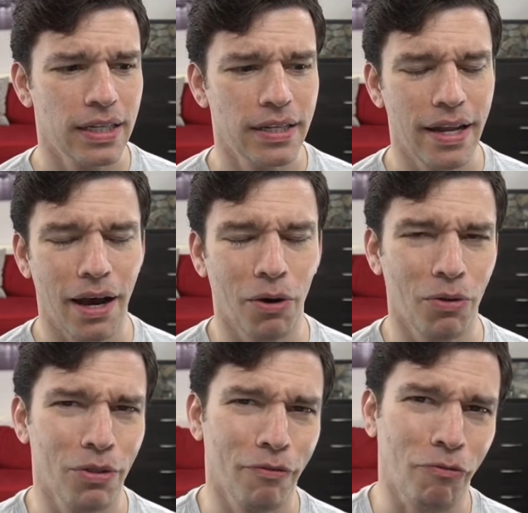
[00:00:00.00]
Now,
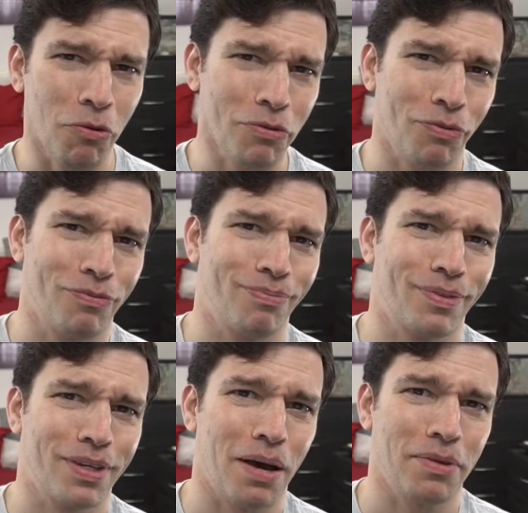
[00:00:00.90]
the fourth
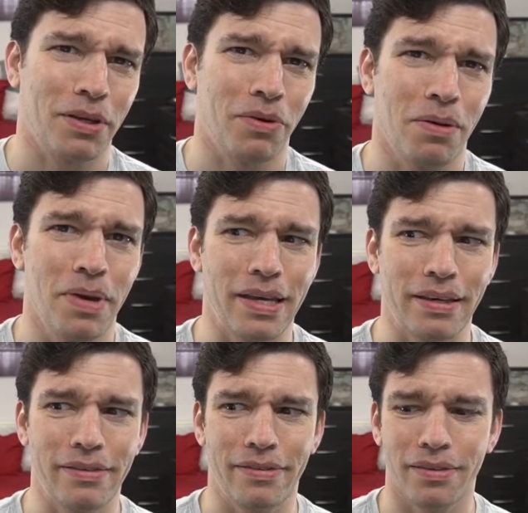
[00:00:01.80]
comment I want to make
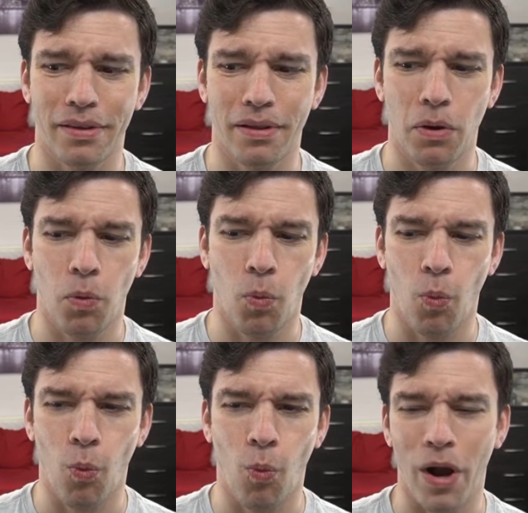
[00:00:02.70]
is,
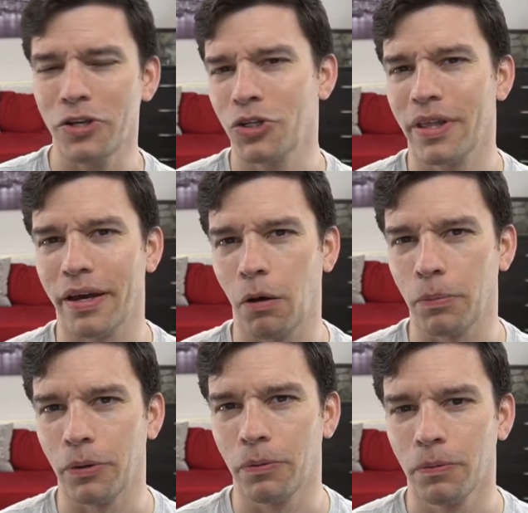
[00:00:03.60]
why should they
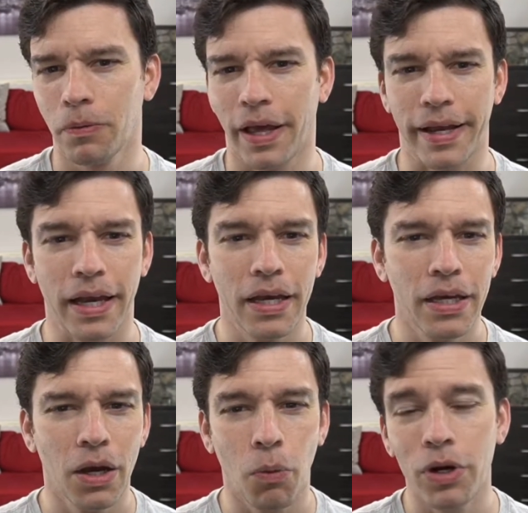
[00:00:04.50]
help you? Like,
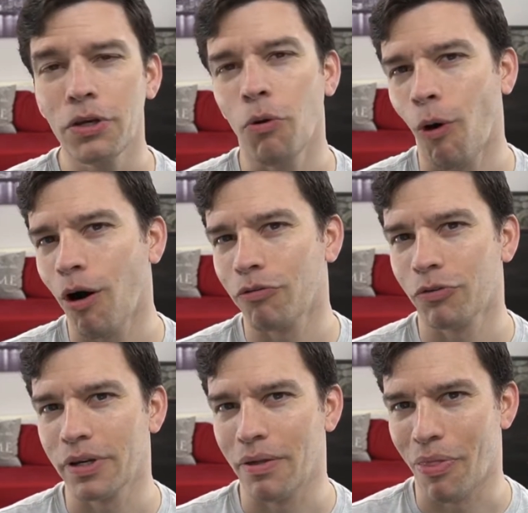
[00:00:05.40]
what are you
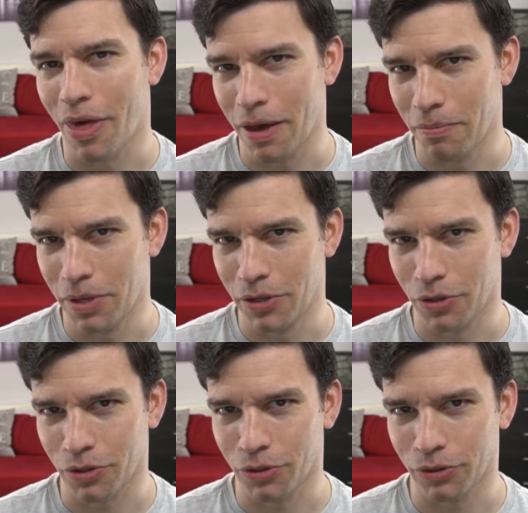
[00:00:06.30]
offering them in
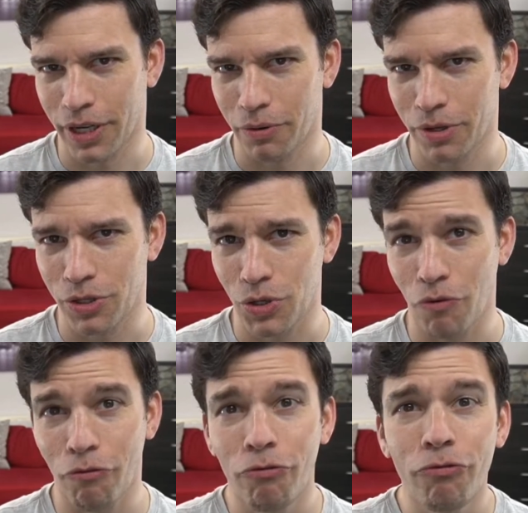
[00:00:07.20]
your cold outreach?
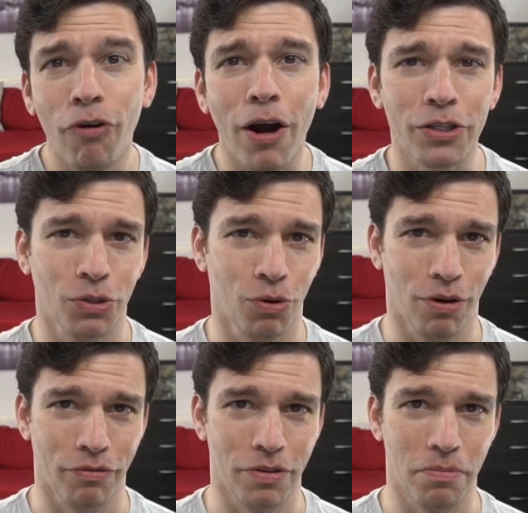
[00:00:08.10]
Far too
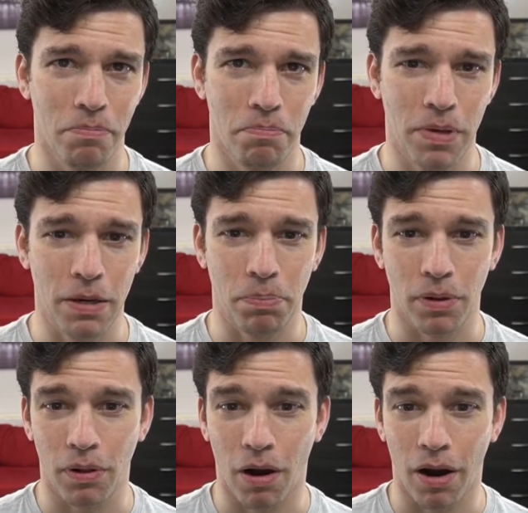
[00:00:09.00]
often,
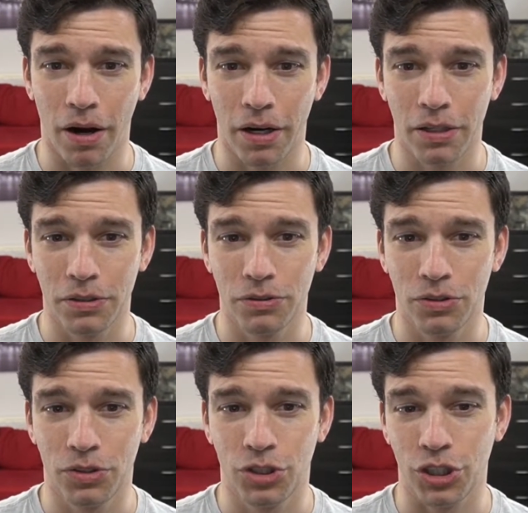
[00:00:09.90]
people are
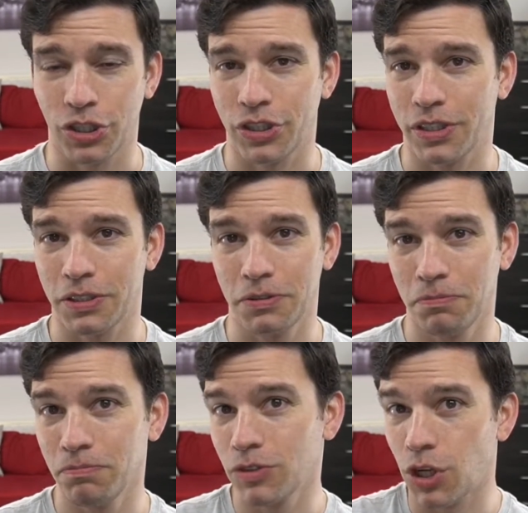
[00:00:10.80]
just
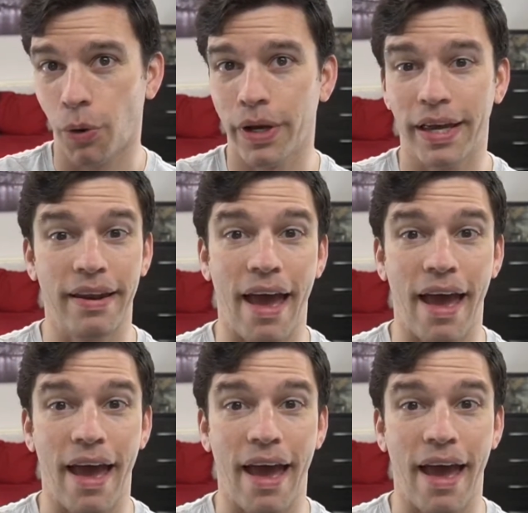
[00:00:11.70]
going and